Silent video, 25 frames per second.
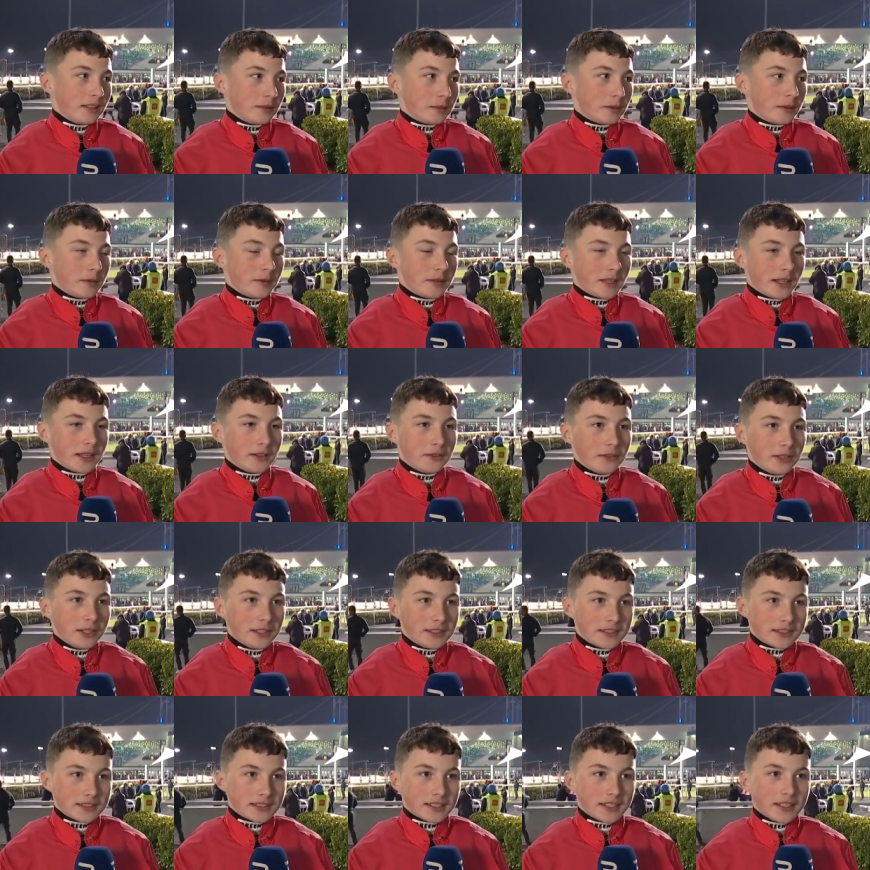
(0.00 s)
It'll probably take a
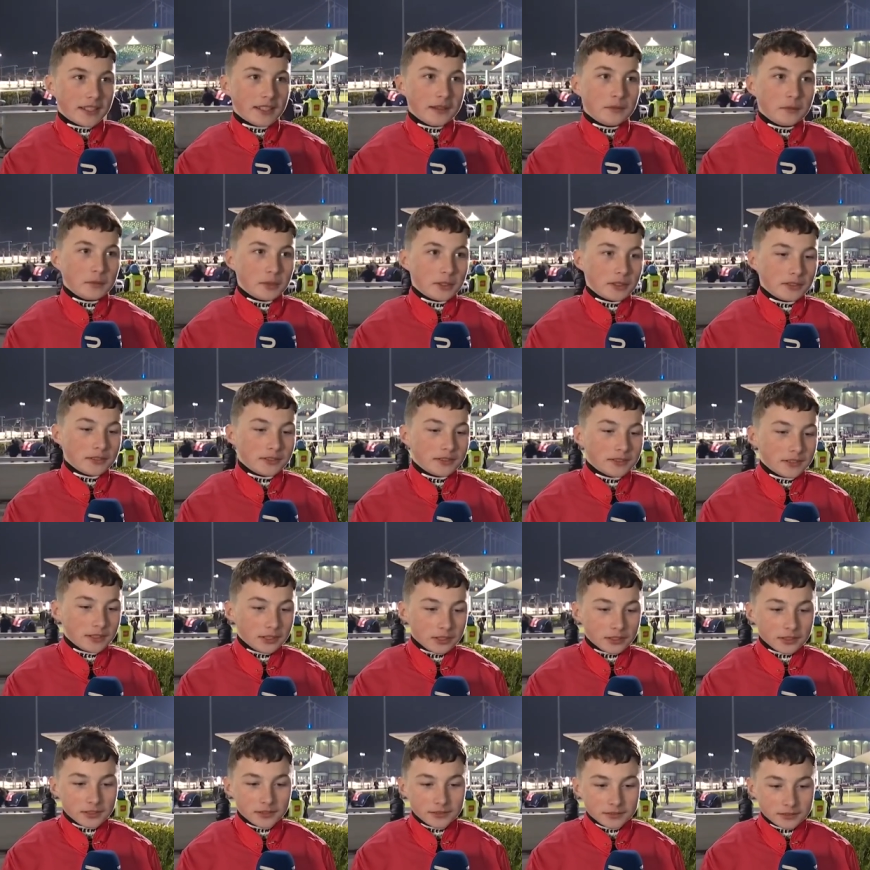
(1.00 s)
while to sink in, but
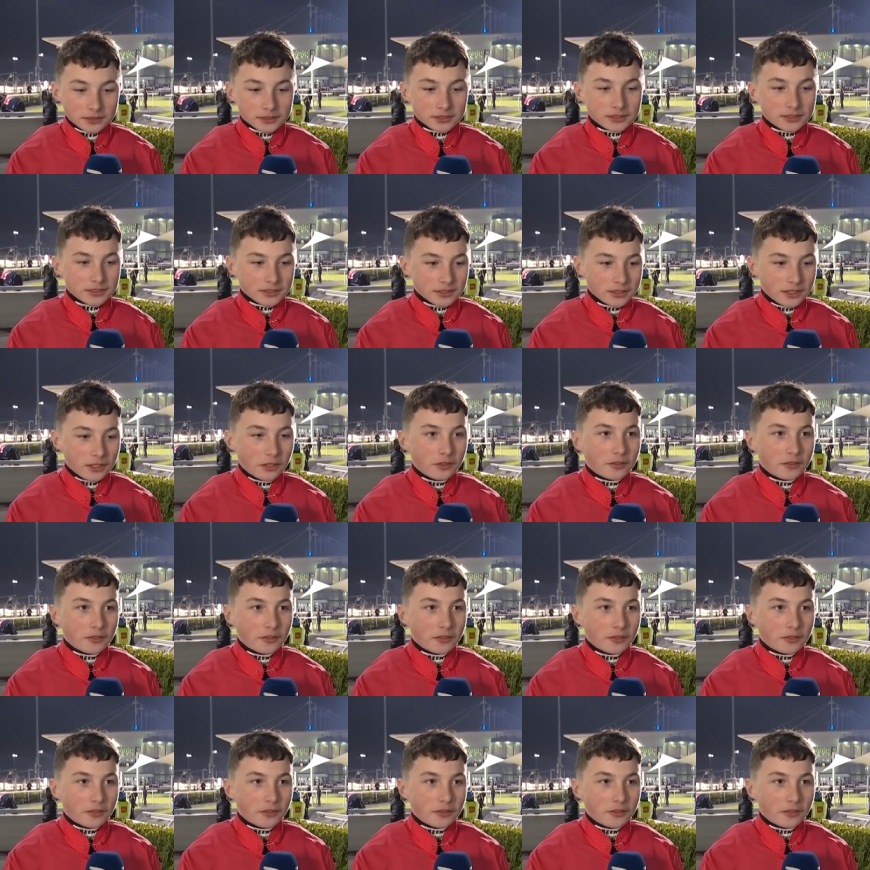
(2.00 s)
look, I'm just